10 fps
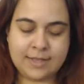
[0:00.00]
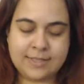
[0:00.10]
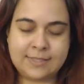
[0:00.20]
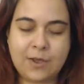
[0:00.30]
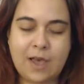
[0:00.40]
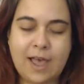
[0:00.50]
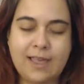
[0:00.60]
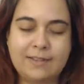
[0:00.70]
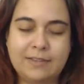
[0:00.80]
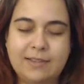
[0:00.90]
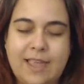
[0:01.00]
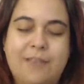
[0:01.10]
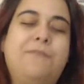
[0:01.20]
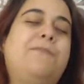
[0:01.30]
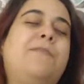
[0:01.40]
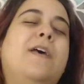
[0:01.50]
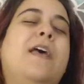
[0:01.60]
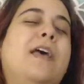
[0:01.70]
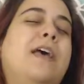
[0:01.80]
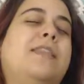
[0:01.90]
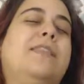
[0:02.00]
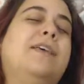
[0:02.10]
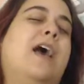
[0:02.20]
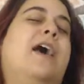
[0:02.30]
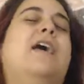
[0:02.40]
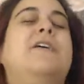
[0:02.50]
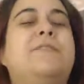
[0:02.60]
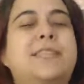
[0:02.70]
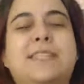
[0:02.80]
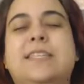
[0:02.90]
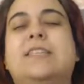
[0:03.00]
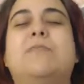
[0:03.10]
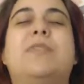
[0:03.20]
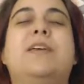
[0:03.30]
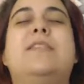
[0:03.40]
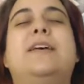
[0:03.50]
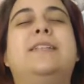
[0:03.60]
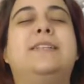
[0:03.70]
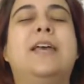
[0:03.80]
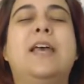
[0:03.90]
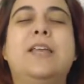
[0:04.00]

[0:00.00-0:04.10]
So if this is something that